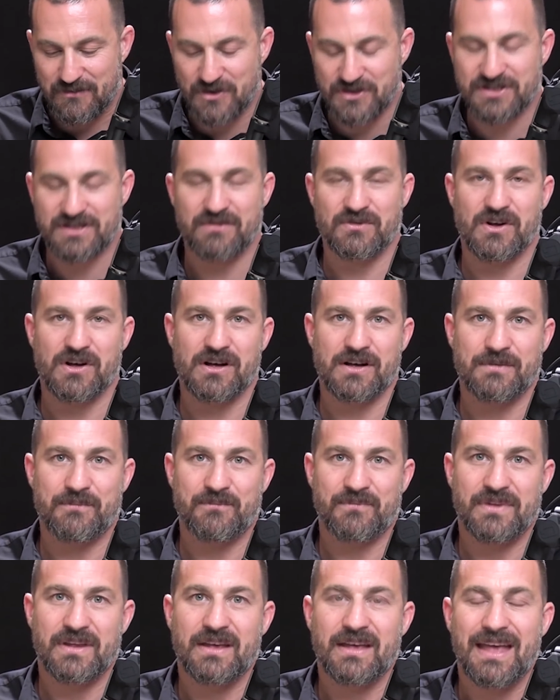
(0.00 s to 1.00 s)
First of all,
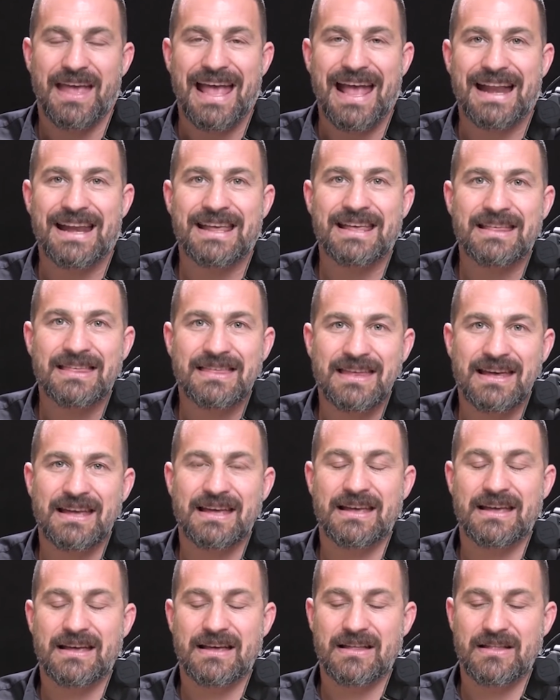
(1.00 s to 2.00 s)

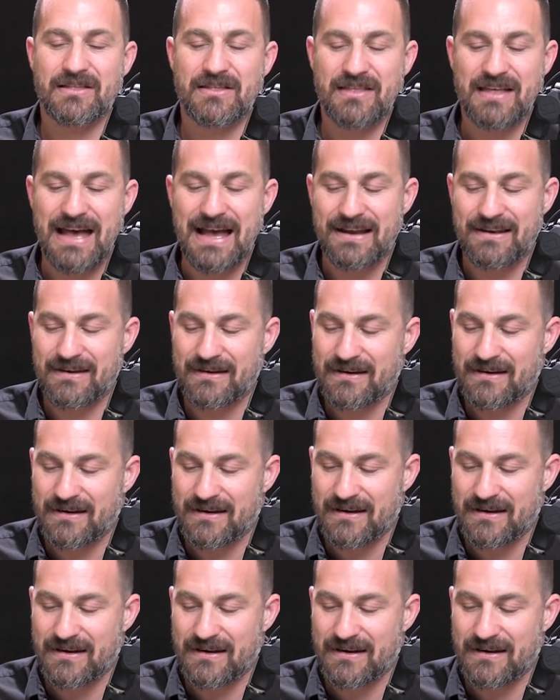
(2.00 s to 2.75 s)
anything that